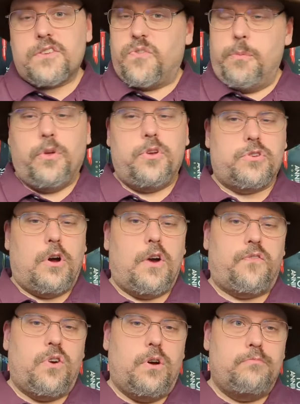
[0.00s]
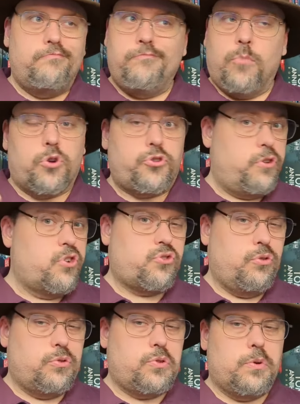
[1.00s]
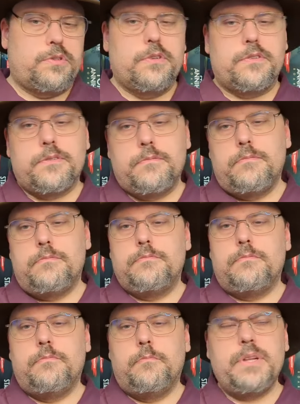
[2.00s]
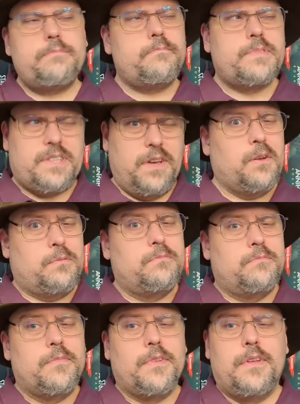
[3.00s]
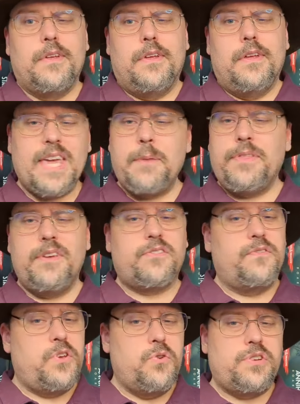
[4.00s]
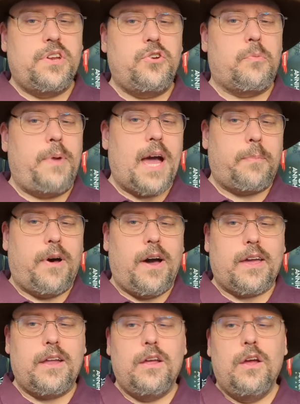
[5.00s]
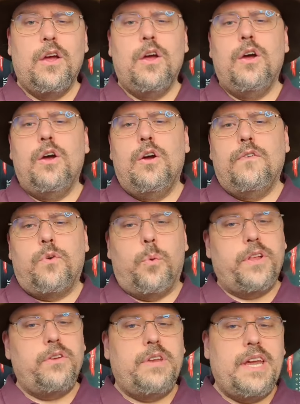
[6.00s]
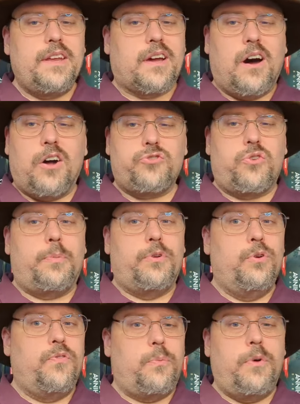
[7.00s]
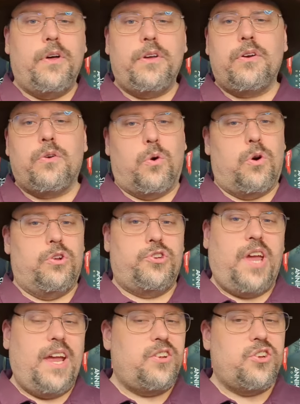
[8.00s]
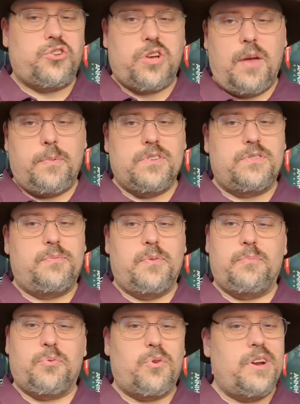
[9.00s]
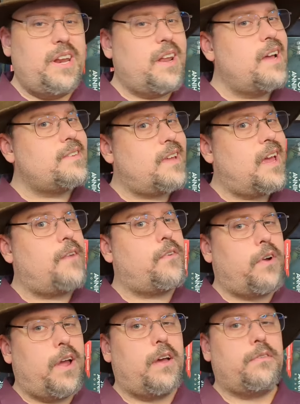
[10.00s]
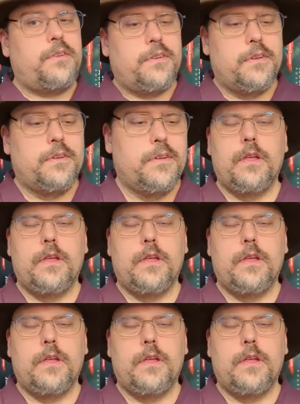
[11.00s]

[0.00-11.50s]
as familiars are from more traditional sources. But still, keeping this infusion in your back pocket for when you need to conjure up a new familiar or change its shape is pretty nice to have around.